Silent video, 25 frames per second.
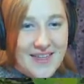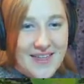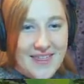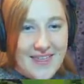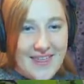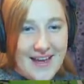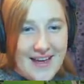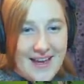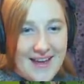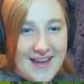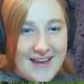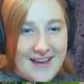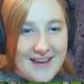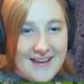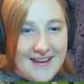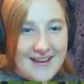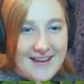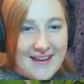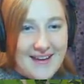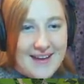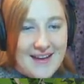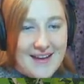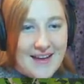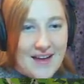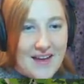that
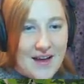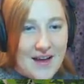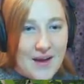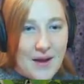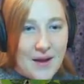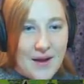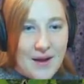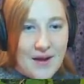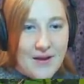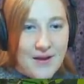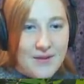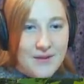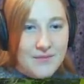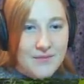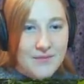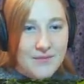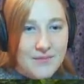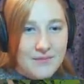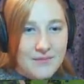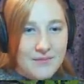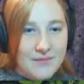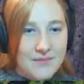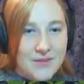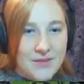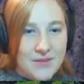uh,
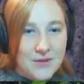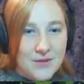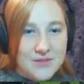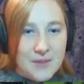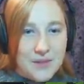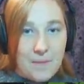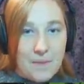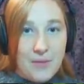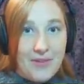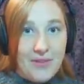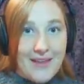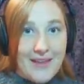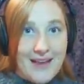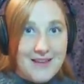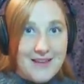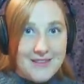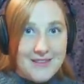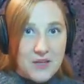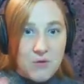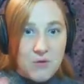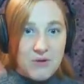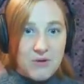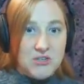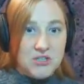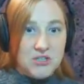there's a plant
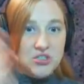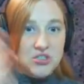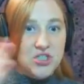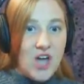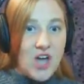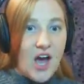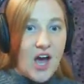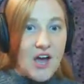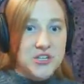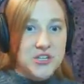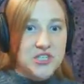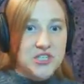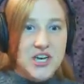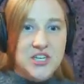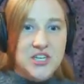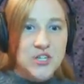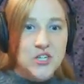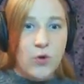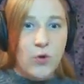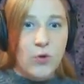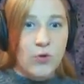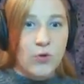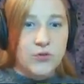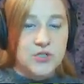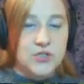that you can just touch and
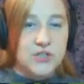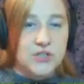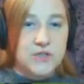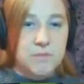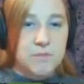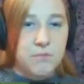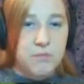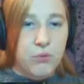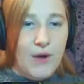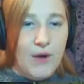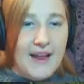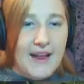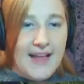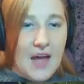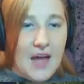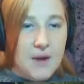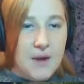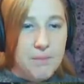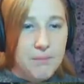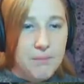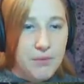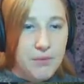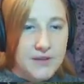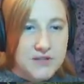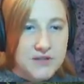you'll just break out
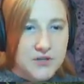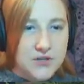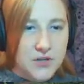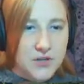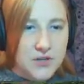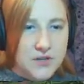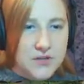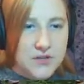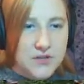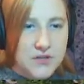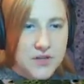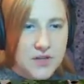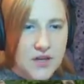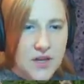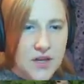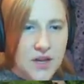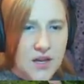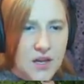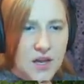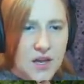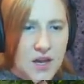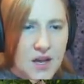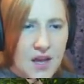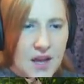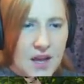in blisters.
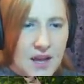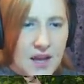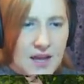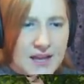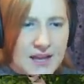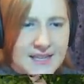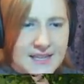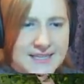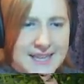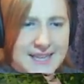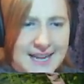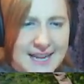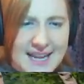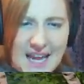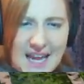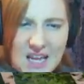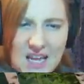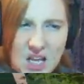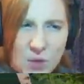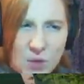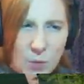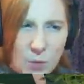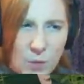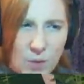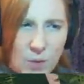Uh, did I get
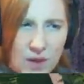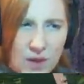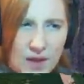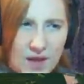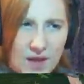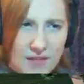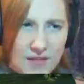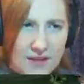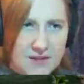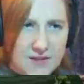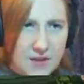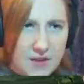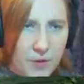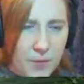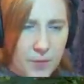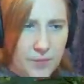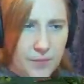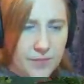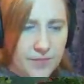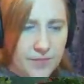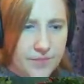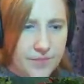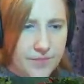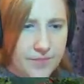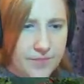you? I think so.
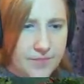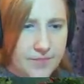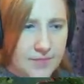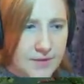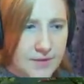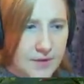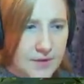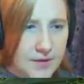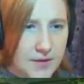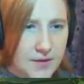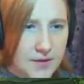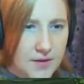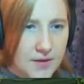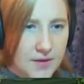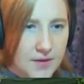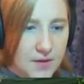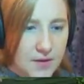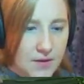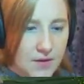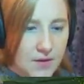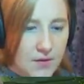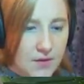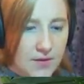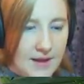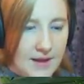
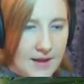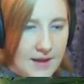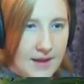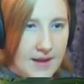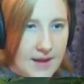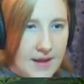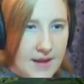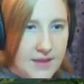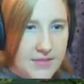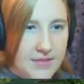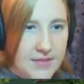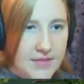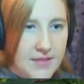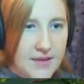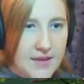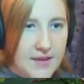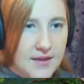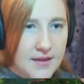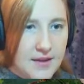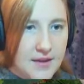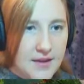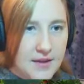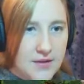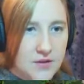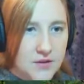Okay, I
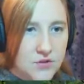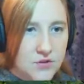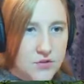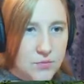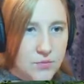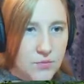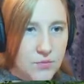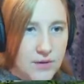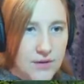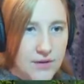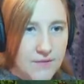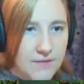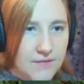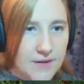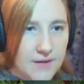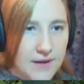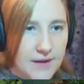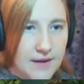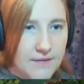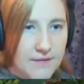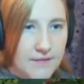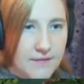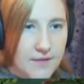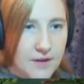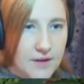think I need
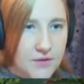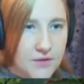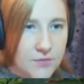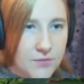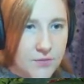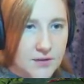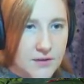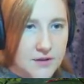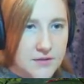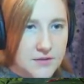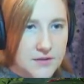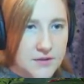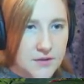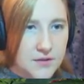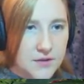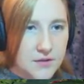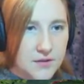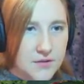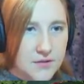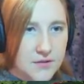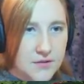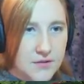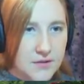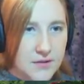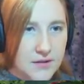25. I got 22.
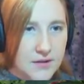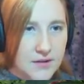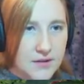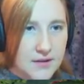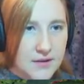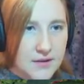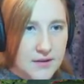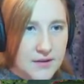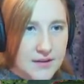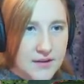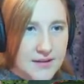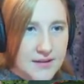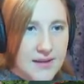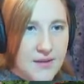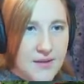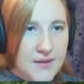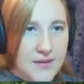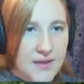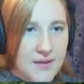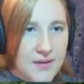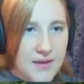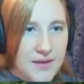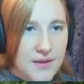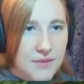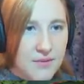Go,
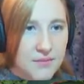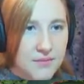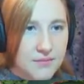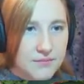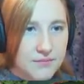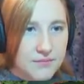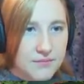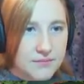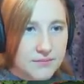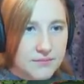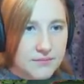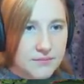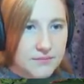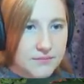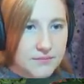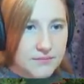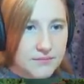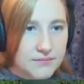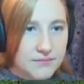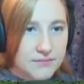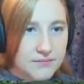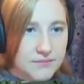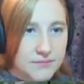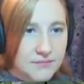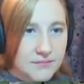go, go!
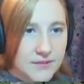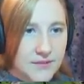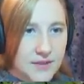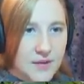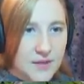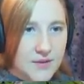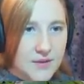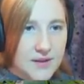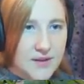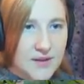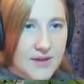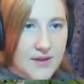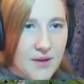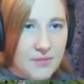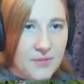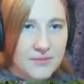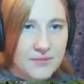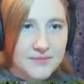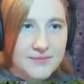Go, go, go!